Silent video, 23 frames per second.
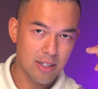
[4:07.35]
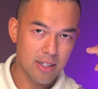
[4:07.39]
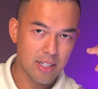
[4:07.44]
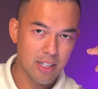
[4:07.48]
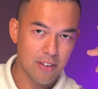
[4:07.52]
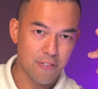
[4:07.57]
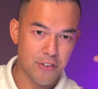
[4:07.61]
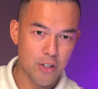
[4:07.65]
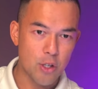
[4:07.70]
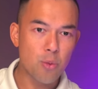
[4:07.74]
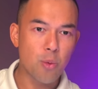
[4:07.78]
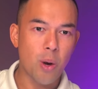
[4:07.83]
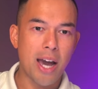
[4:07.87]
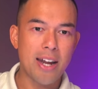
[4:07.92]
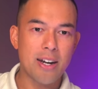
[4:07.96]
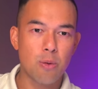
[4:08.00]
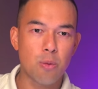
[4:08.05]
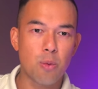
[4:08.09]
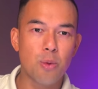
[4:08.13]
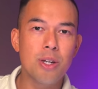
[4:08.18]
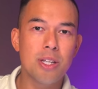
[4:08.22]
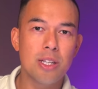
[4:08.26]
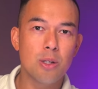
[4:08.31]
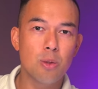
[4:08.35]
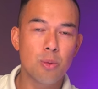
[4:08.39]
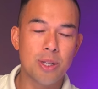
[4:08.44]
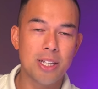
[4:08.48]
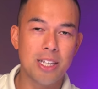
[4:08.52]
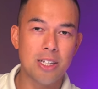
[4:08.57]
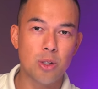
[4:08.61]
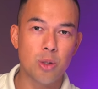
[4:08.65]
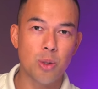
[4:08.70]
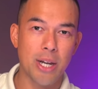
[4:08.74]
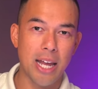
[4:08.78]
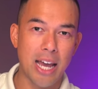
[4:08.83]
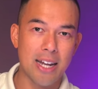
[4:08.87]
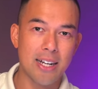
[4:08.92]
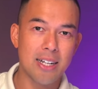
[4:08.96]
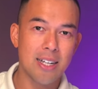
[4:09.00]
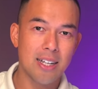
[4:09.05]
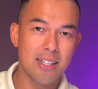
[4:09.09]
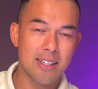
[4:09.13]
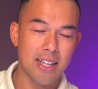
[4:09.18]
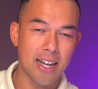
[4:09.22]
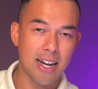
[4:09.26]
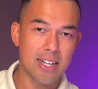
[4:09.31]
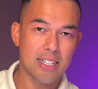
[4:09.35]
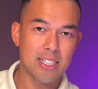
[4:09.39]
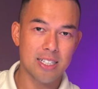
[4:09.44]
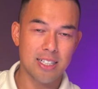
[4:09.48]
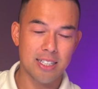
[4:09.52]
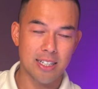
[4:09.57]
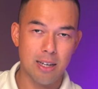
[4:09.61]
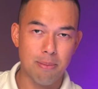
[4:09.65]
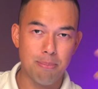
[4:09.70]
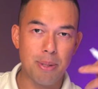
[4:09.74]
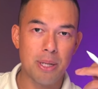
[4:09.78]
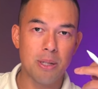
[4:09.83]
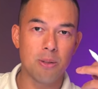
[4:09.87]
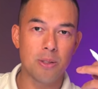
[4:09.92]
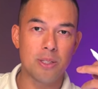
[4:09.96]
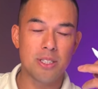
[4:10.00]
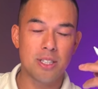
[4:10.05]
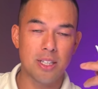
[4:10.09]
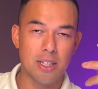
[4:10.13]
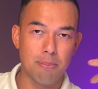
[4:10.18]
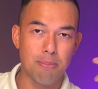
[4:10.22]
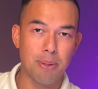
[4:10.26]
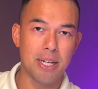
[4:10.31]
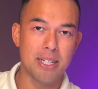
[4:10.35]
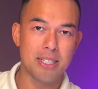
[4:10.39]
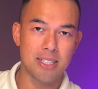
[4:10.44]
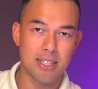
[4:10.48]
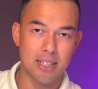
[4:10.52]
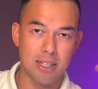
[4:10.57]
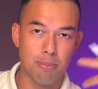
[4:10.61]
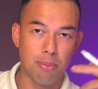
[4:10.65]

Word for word: If you write a really, really good ad that actually appeals to the person,